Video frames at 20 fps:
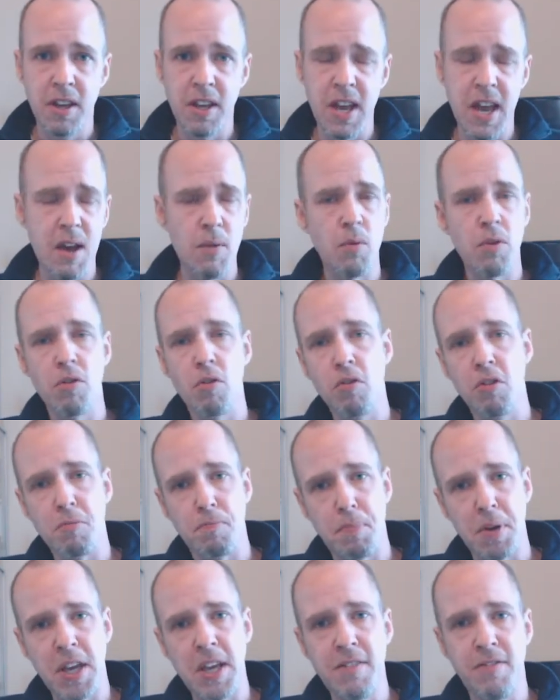Yeah, with all
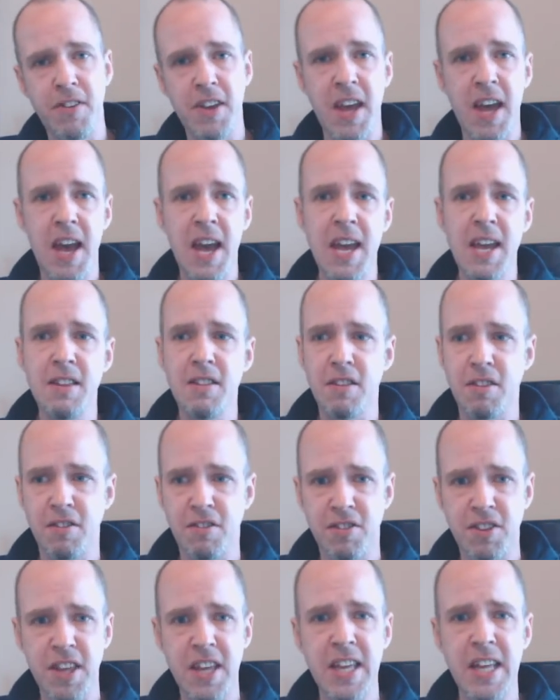the PVA, the
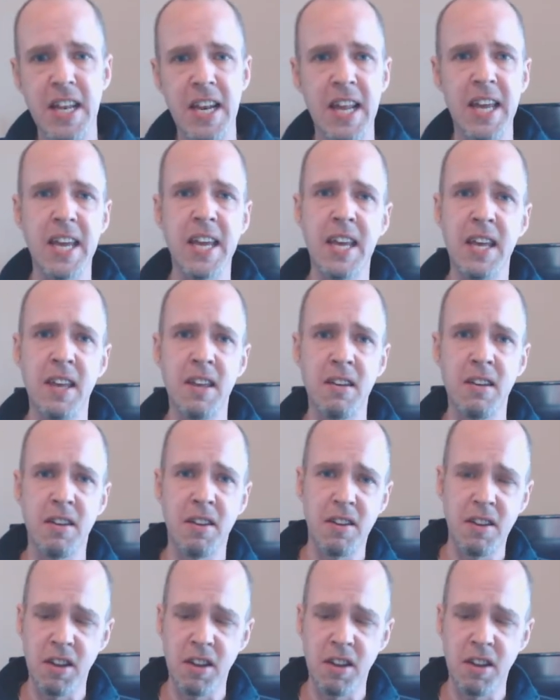sealing,